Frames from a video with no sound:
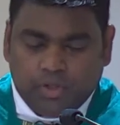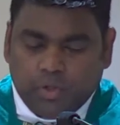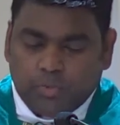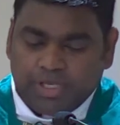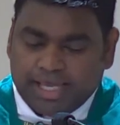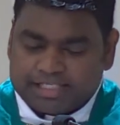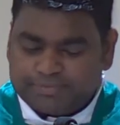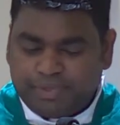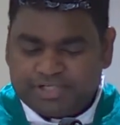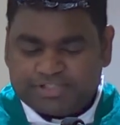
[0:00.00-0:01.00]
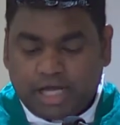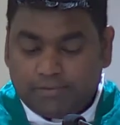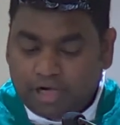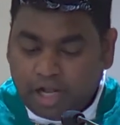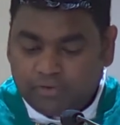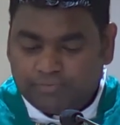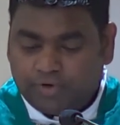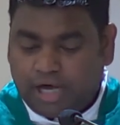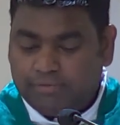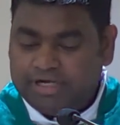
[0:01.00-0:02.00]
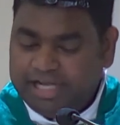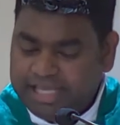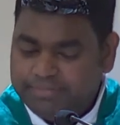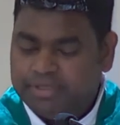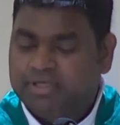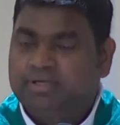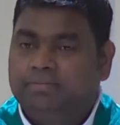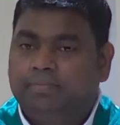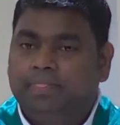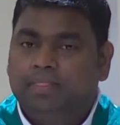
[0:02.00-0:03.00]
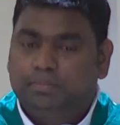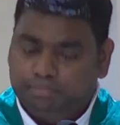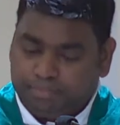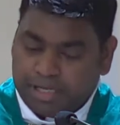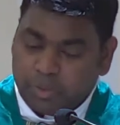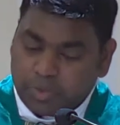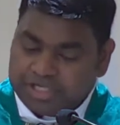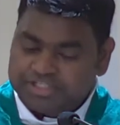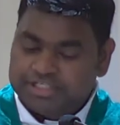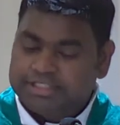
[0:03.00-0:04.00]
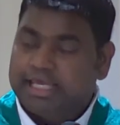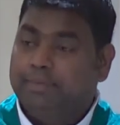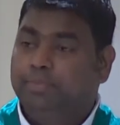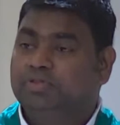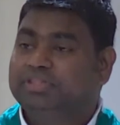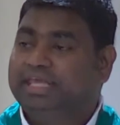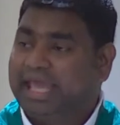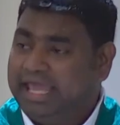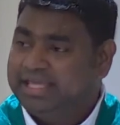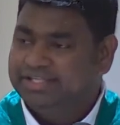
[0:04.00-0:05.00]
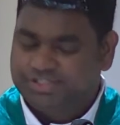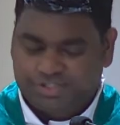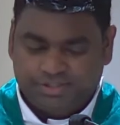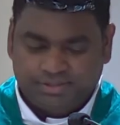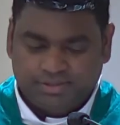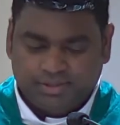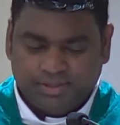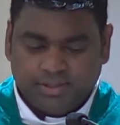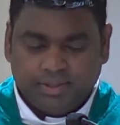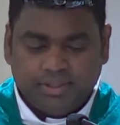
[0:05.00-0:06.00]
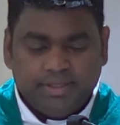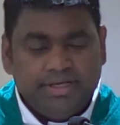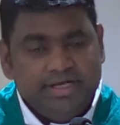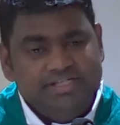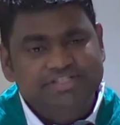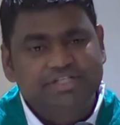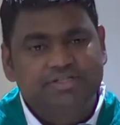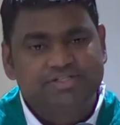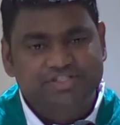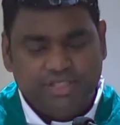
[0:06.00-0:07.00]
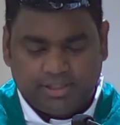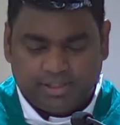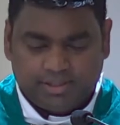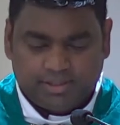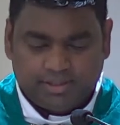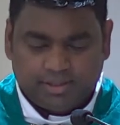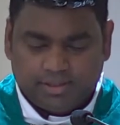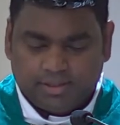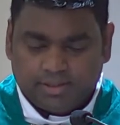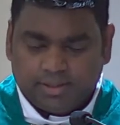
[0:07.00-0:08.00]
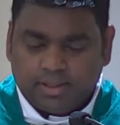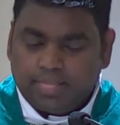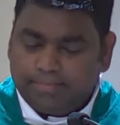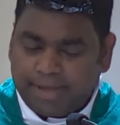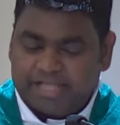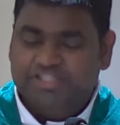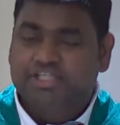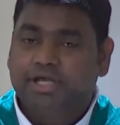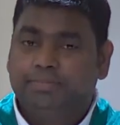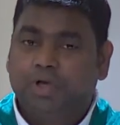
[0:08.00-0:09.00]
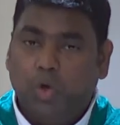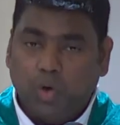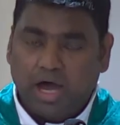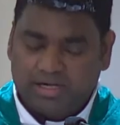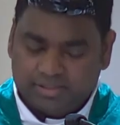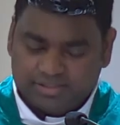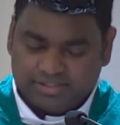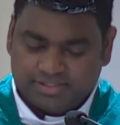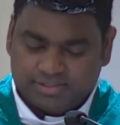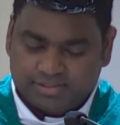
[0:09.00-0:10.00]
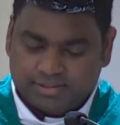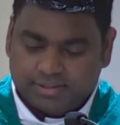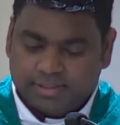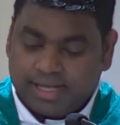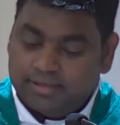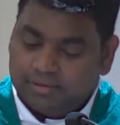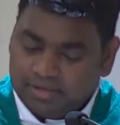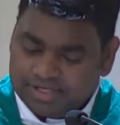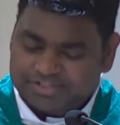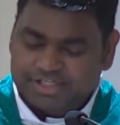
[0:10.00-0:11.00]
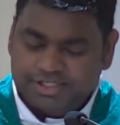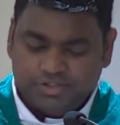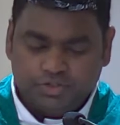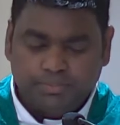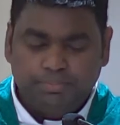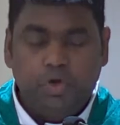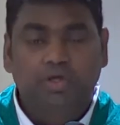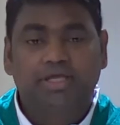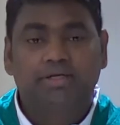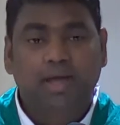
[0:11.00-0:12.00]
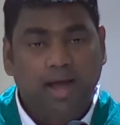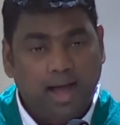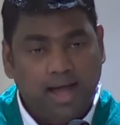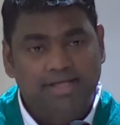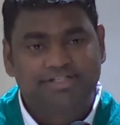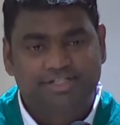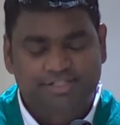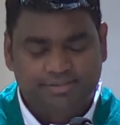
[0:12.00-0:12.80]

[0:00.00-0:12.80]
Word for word: We express our love for our neighbor by waiting upon the aged, nursing the sick, patching up quarrels, and listening to the broken-hearted.